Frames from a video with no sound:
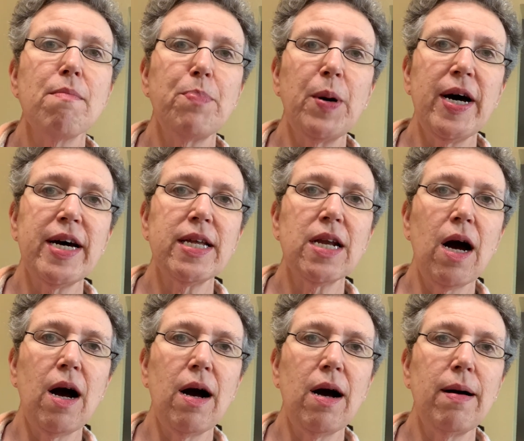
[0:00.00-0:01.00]
But
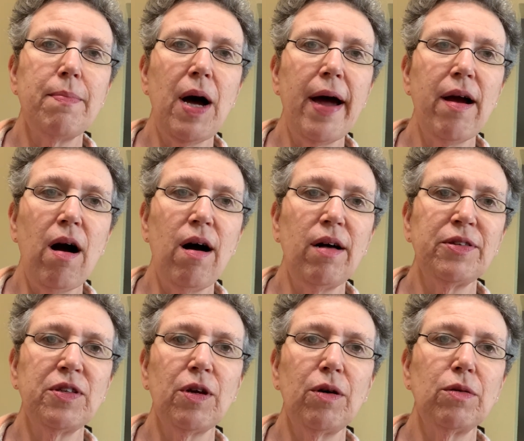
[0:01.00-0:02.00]
I
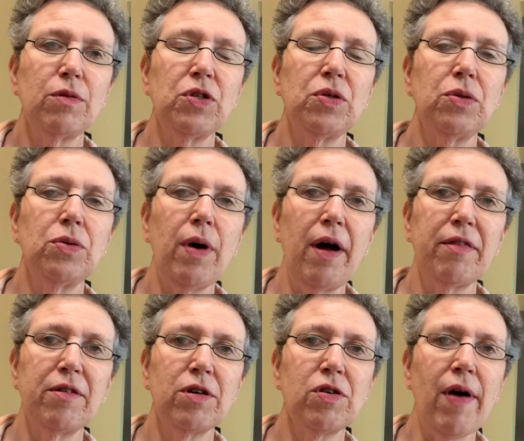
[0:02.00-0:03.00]
also do
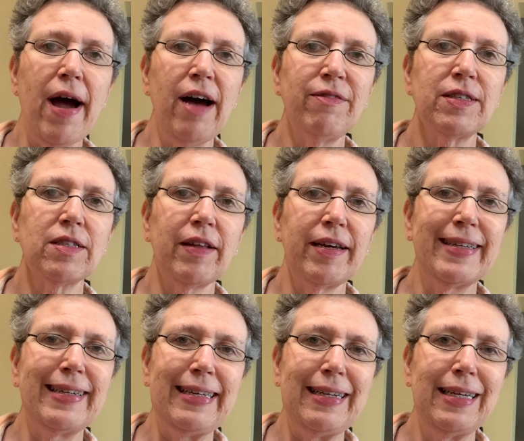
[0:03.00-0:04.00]
other crafts like
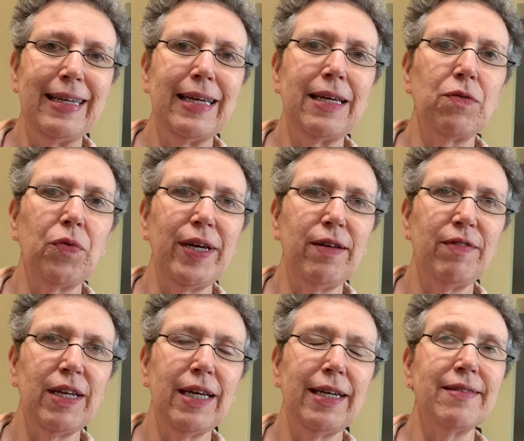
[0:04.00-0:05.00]
knitting and
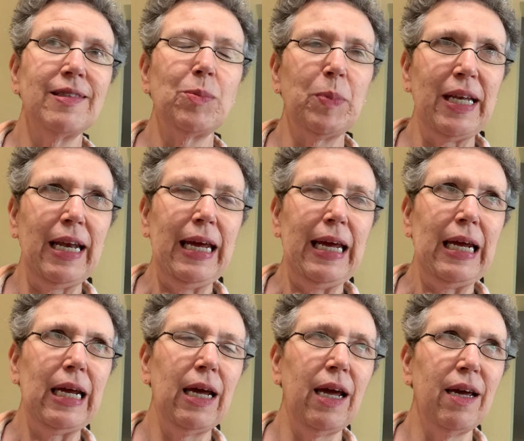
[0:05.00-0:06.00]
weaving and
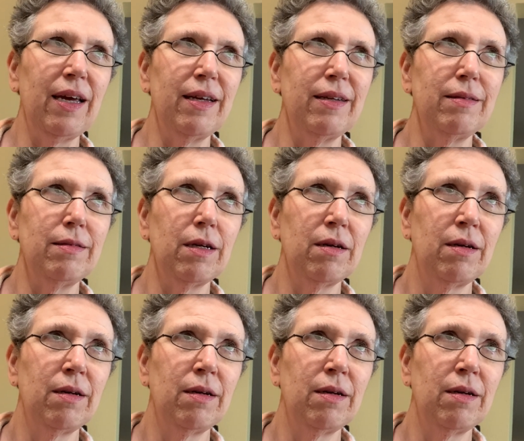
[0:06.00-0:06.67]
spinning and